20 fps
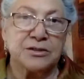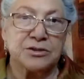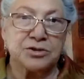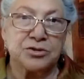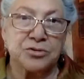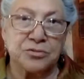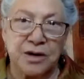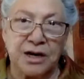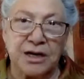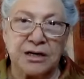
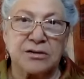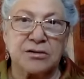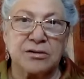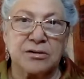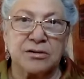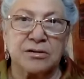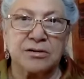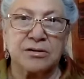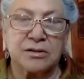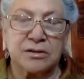
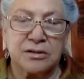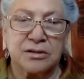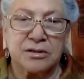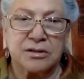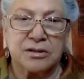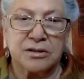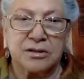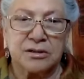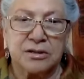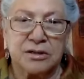director
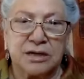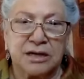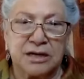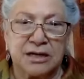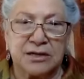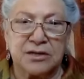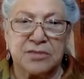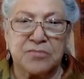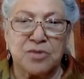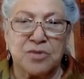
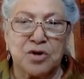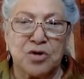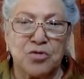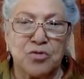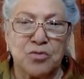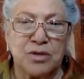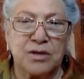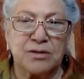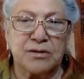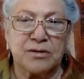at the
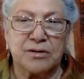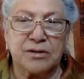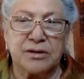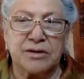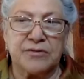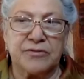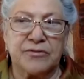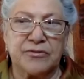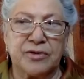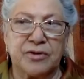moment.
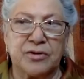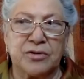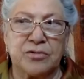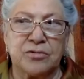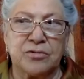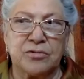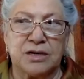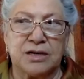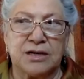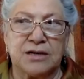And
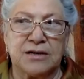so